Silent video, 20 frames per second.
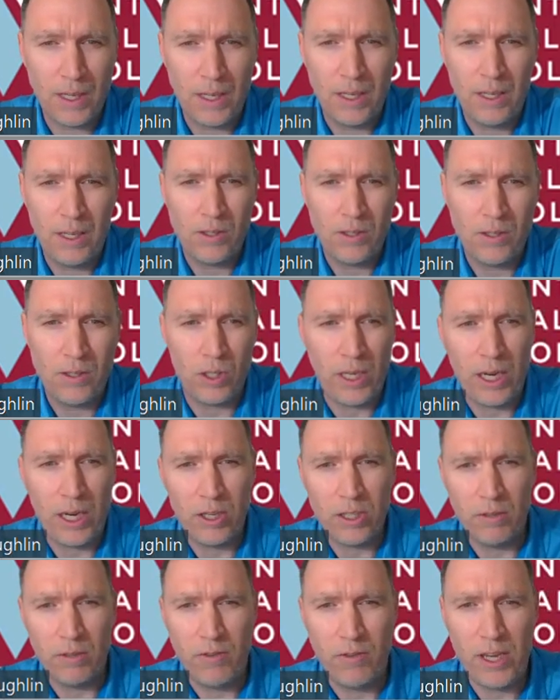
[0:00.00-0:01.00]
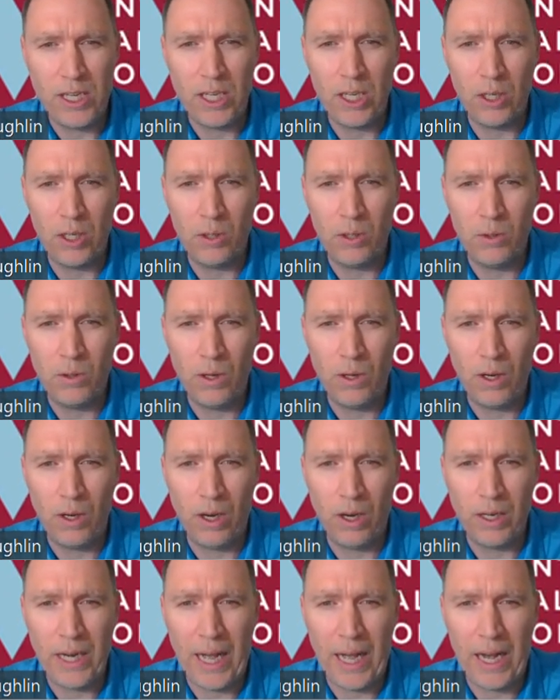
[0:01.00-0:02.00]
So here's a video
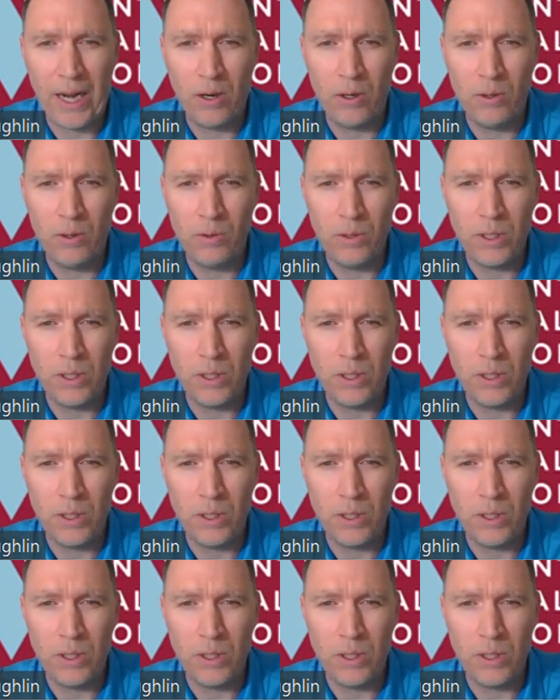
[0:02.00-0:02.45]
on how